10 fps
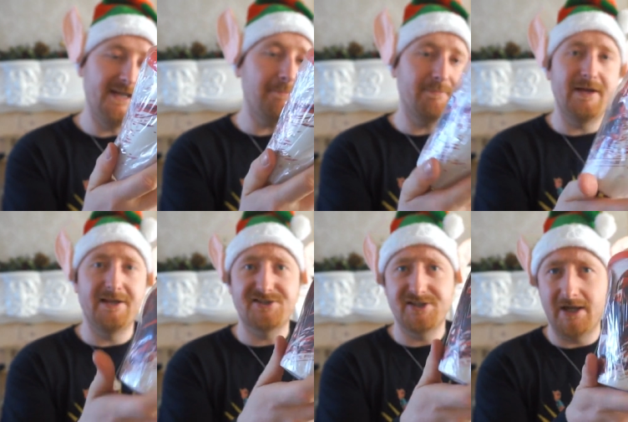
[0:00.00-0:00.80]
Yep,
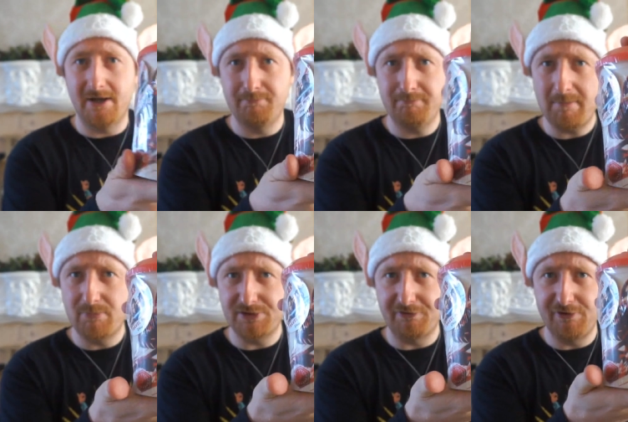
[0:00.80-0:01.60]
it's a
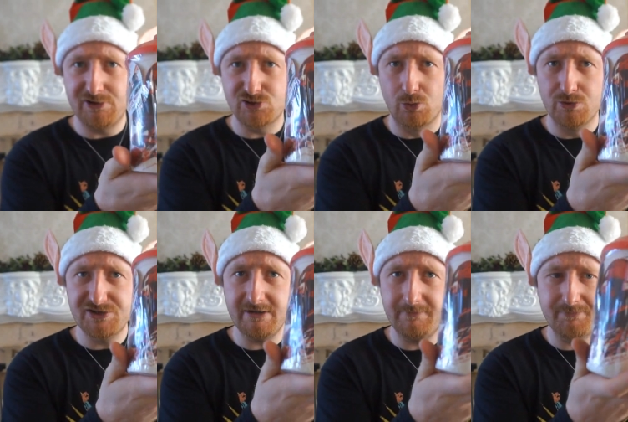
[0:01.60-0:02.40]
member of the First
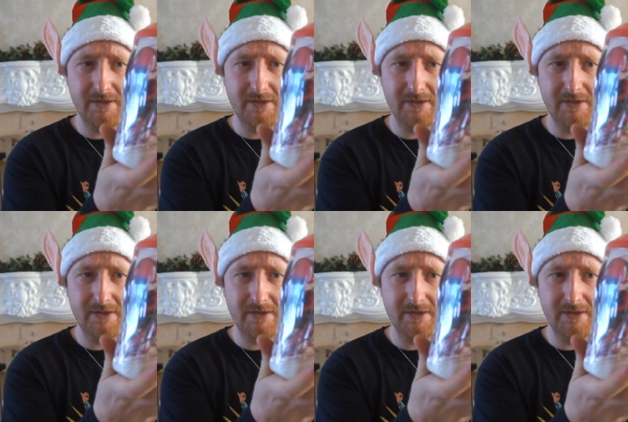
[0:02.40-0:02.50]
Order.